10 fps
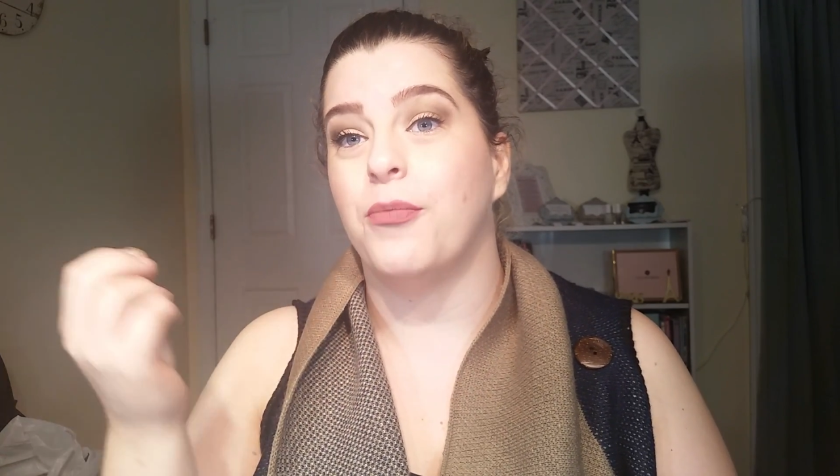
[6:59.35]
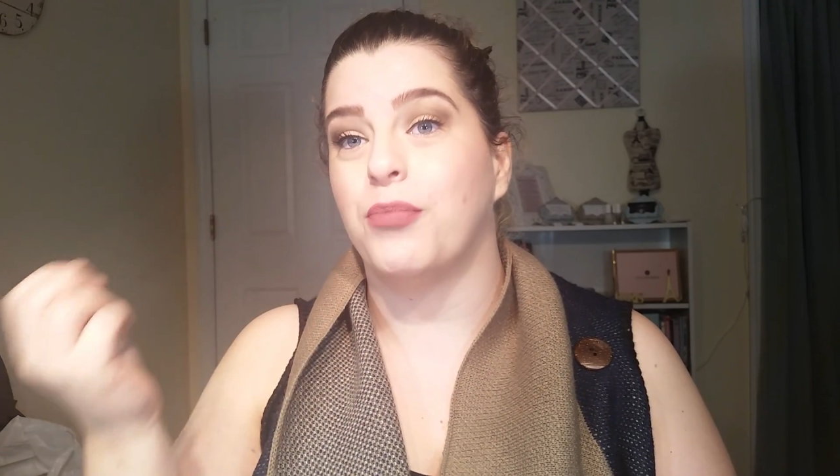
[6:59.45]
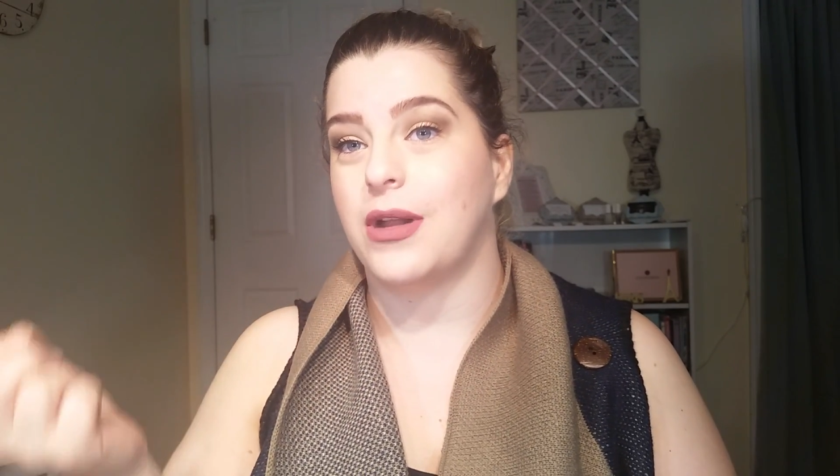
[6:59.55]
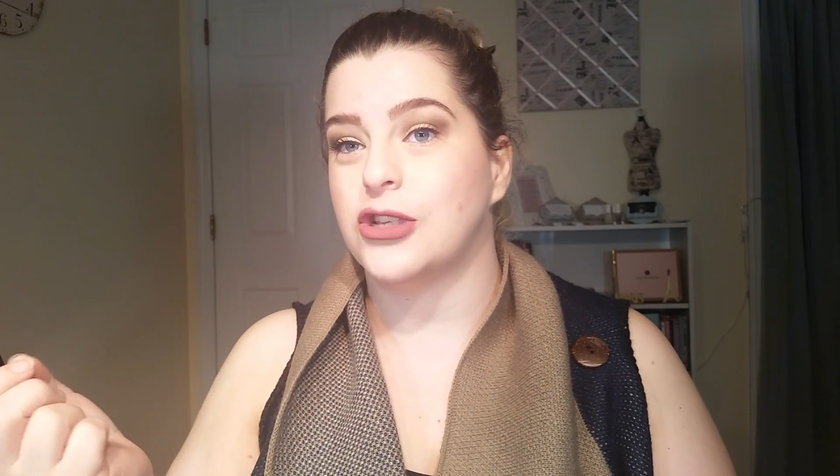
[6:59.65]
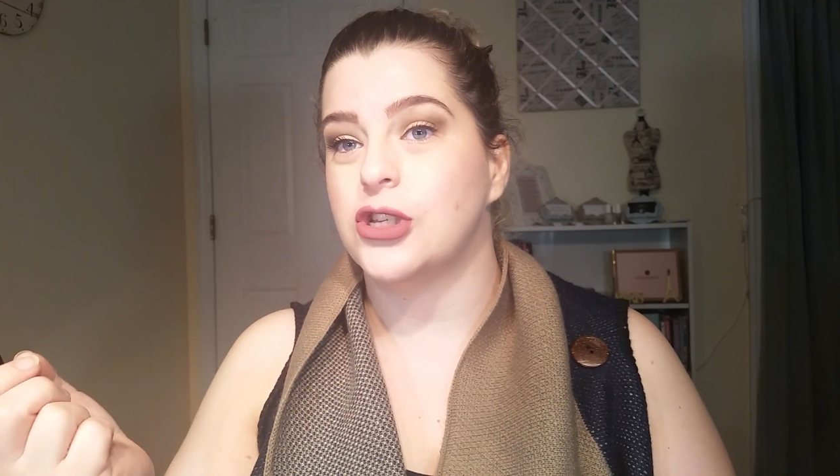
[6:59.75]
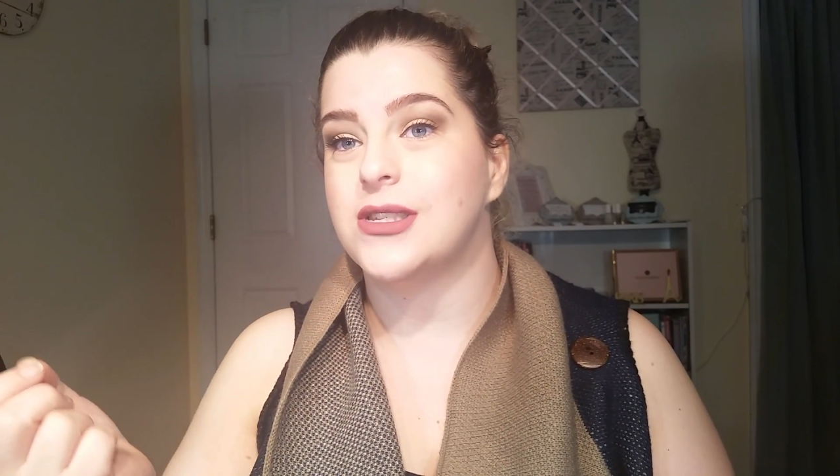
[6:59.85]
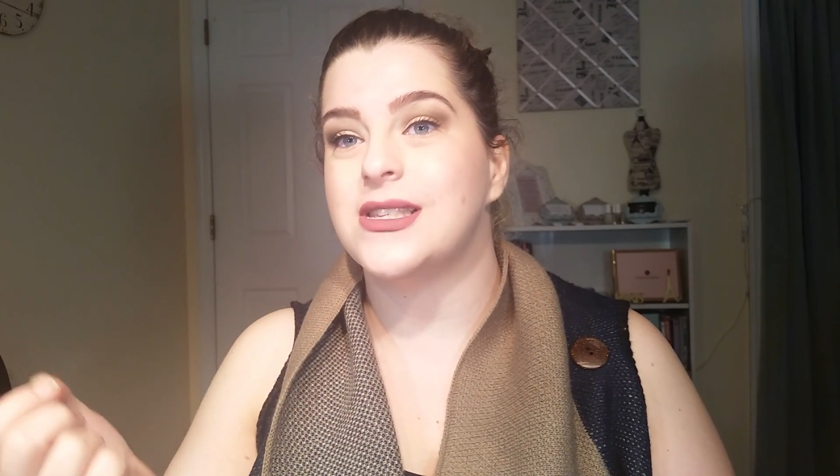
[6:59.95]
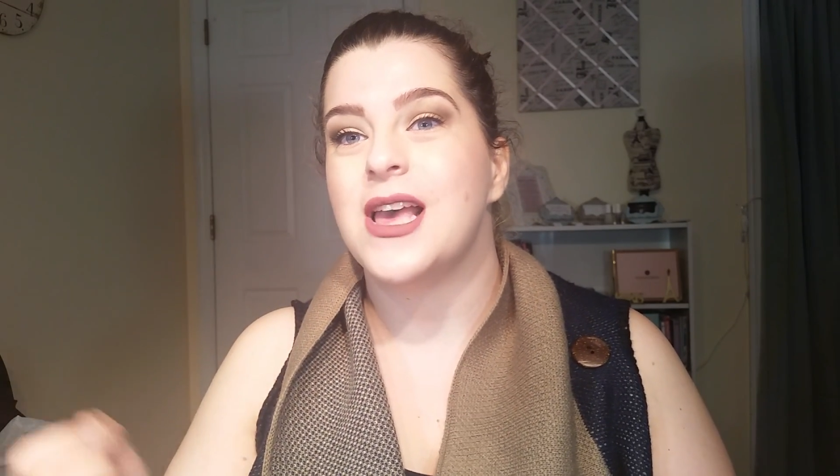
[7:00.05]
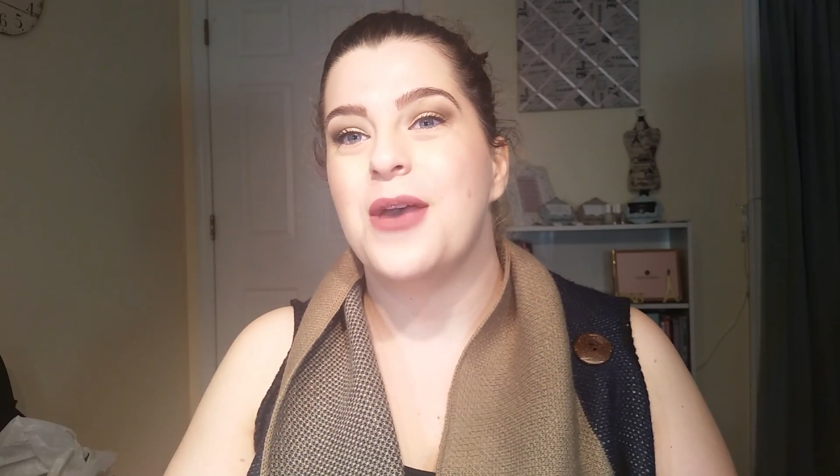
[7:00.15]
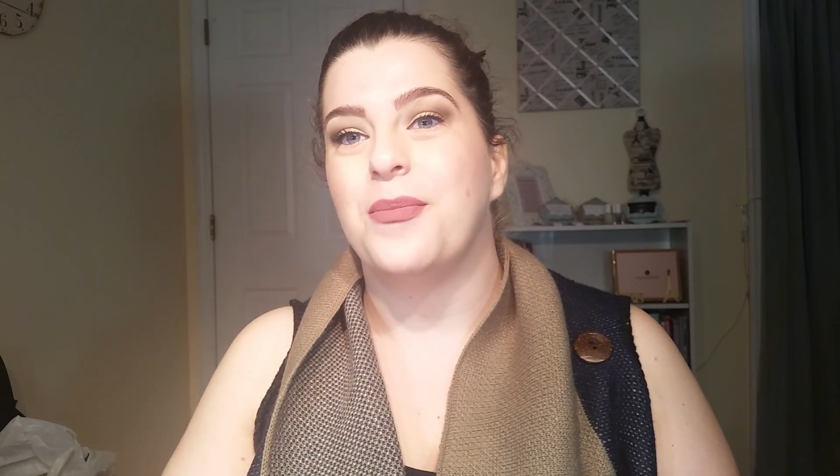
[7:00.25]

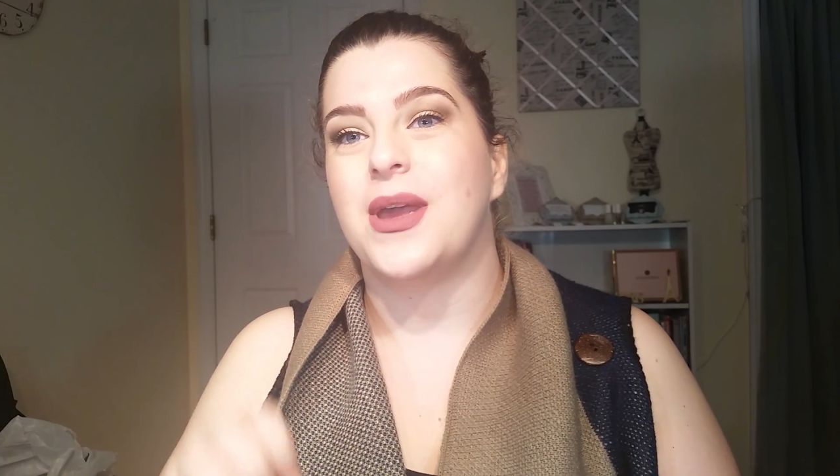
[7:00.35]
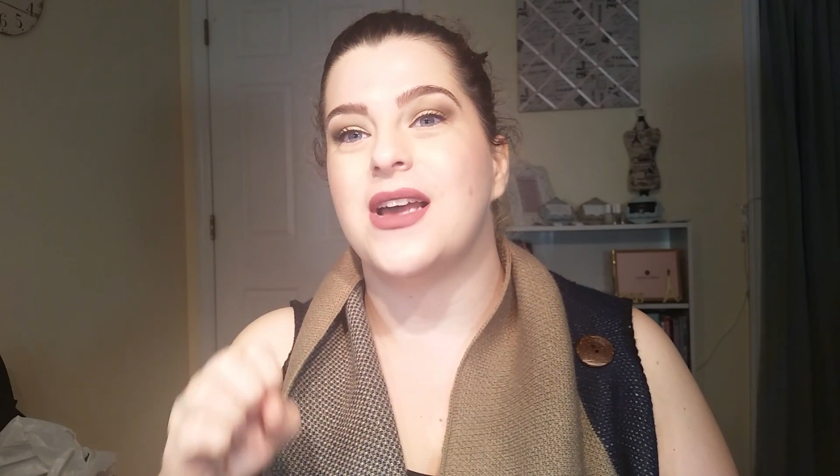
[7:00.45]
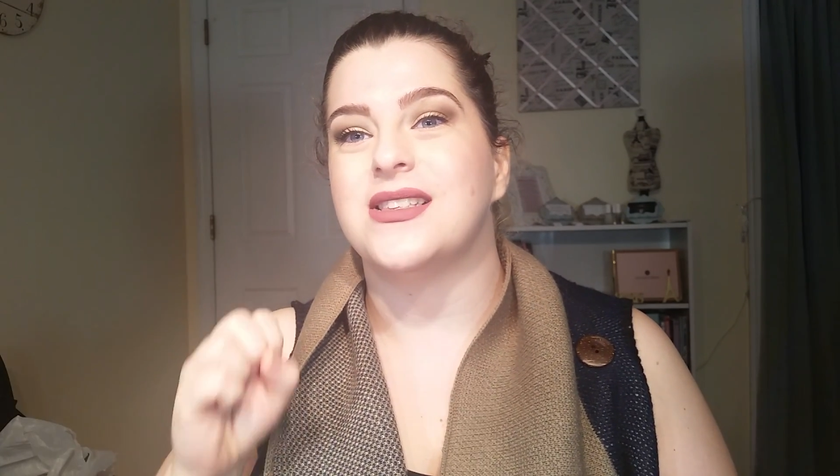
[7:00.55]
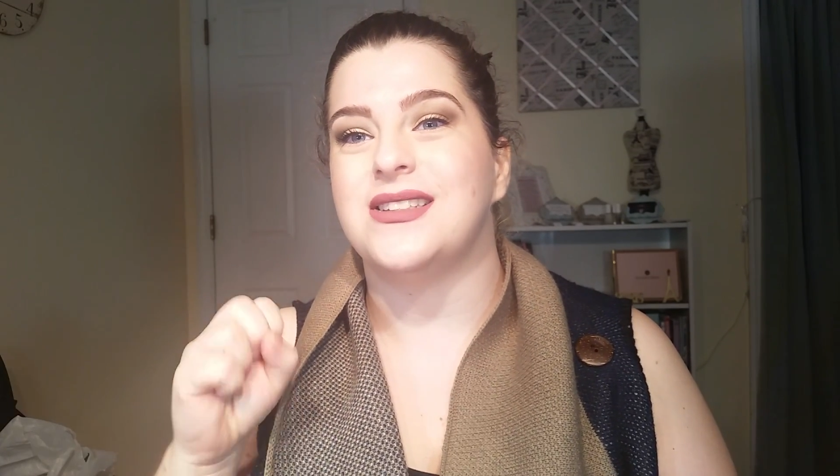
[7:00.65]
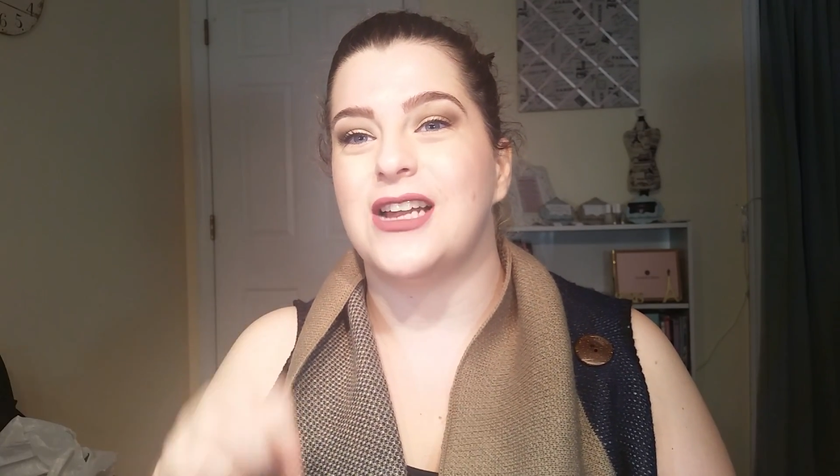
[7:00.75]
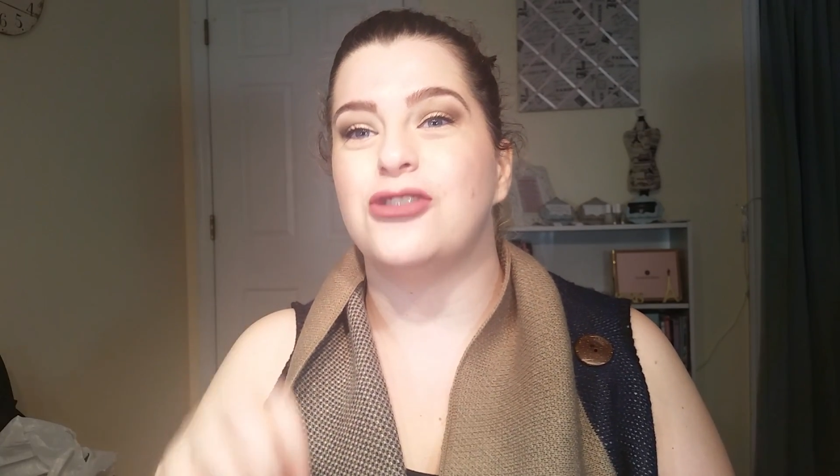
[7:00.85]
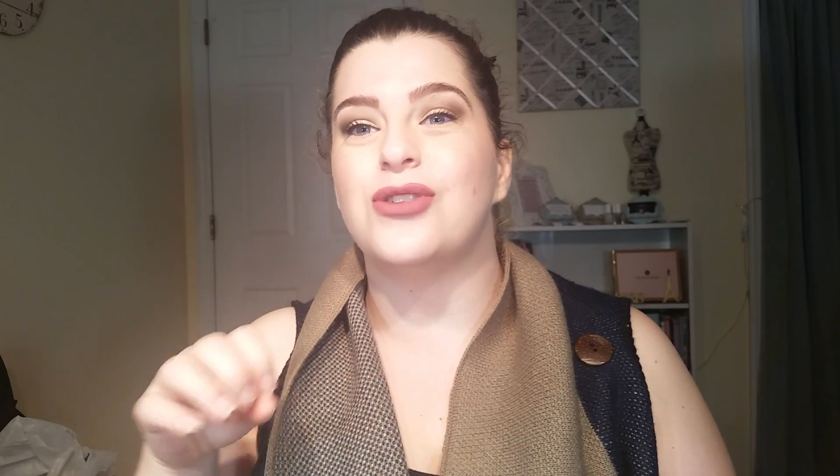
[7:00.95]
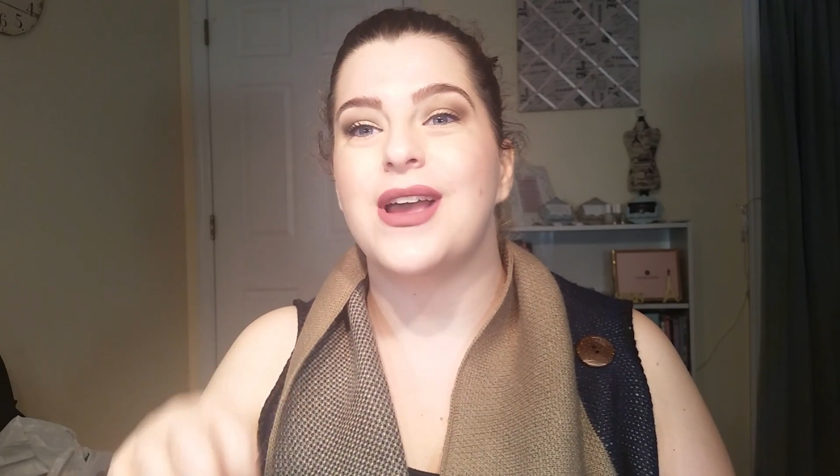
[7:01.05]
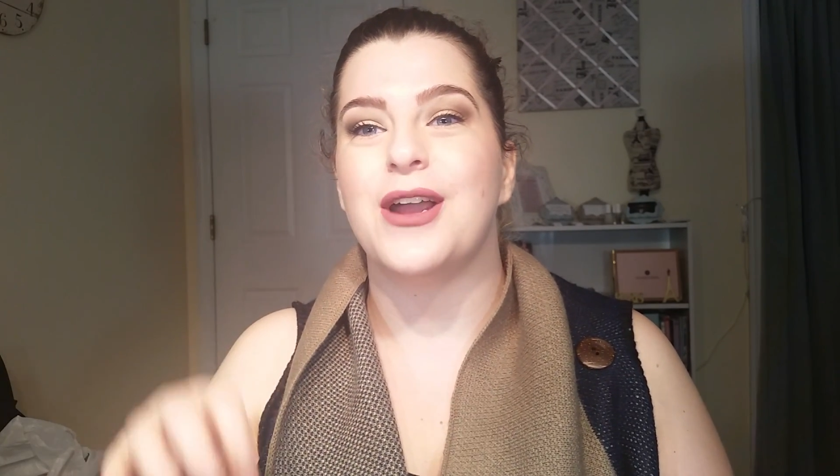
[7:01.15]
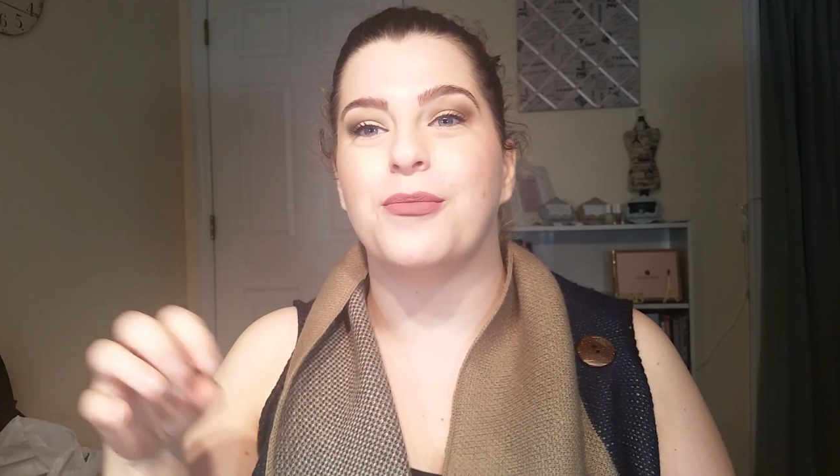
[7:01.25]
brushes, because
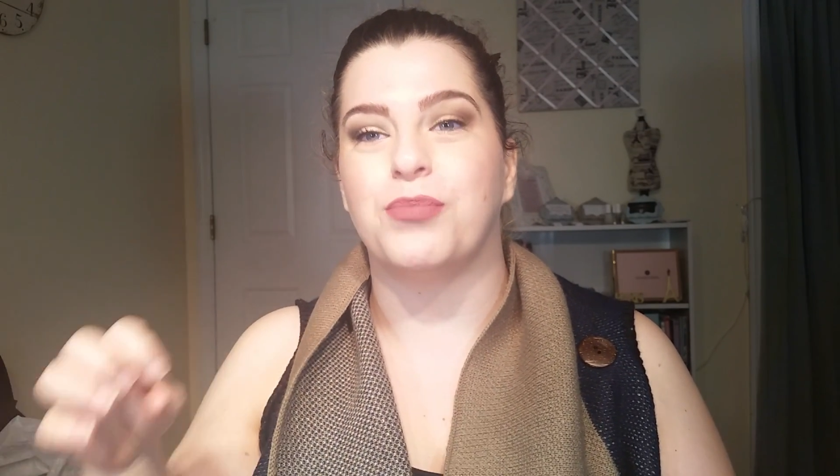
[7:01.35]
natural hair